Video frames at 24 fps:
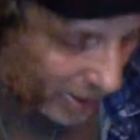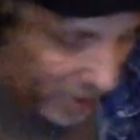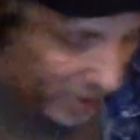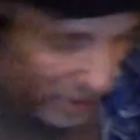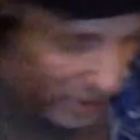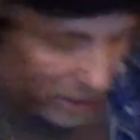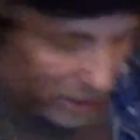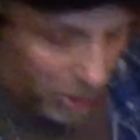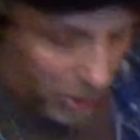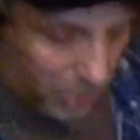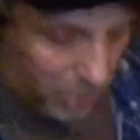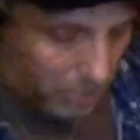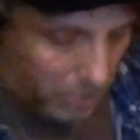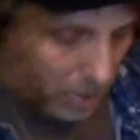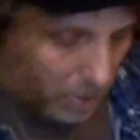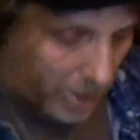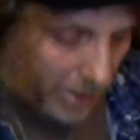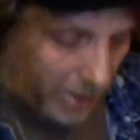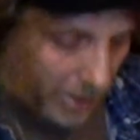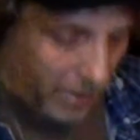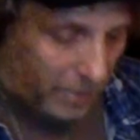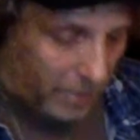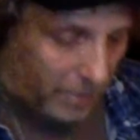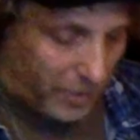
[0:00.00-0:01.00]
gonna do
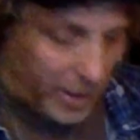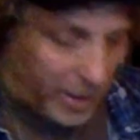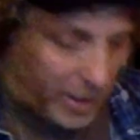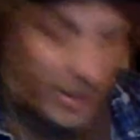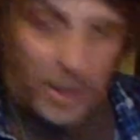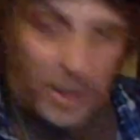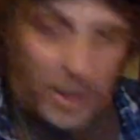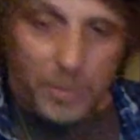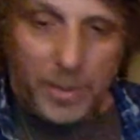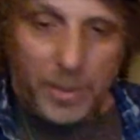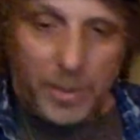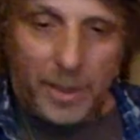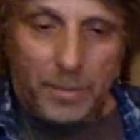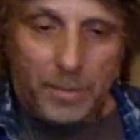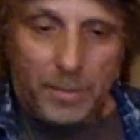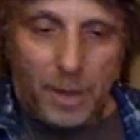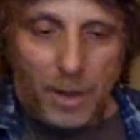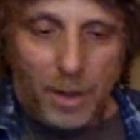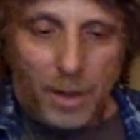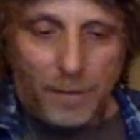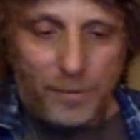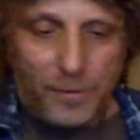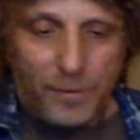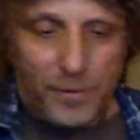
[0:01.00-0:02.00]
my vintage Big
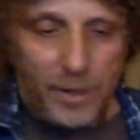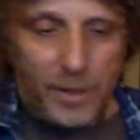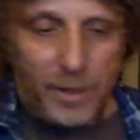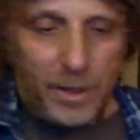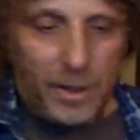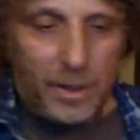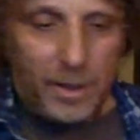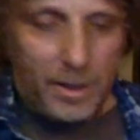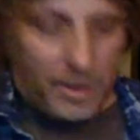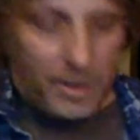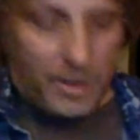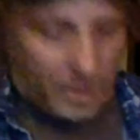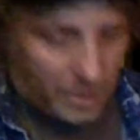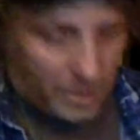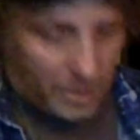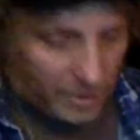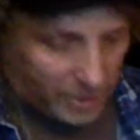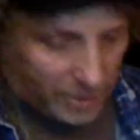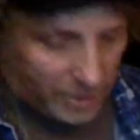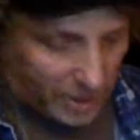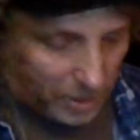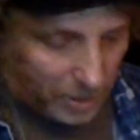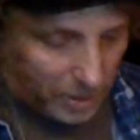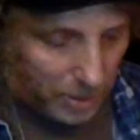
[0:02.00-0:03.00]
Muff.
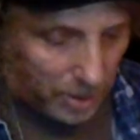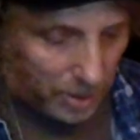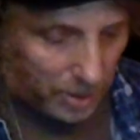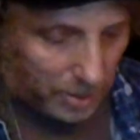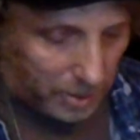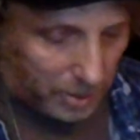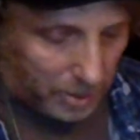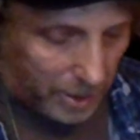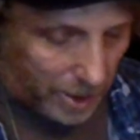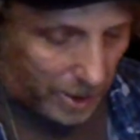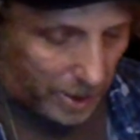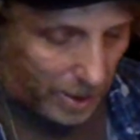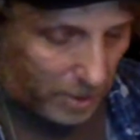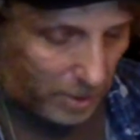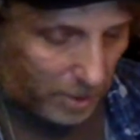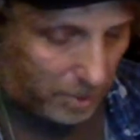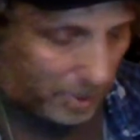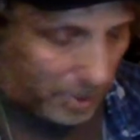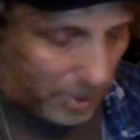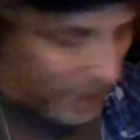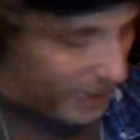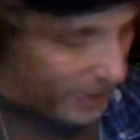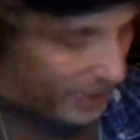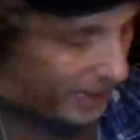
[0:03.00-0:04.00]
It's gonna probably be loud,
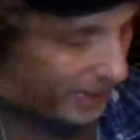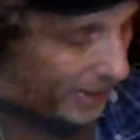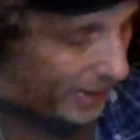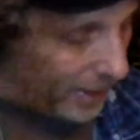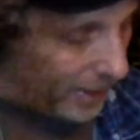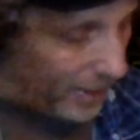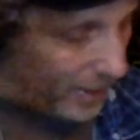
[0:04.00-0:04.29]
but let's see.